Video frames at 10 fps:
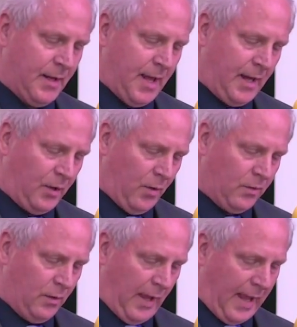and
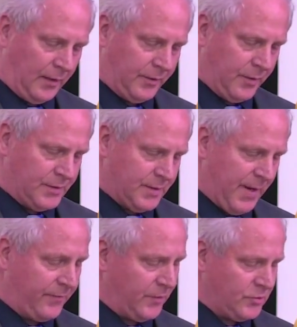local elders
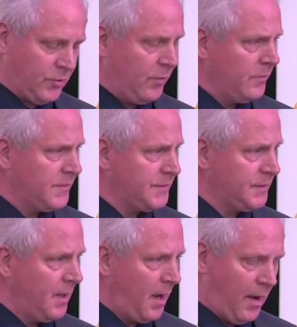about the truths
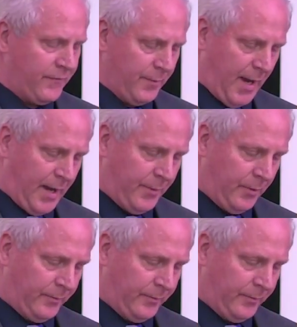of the Bible.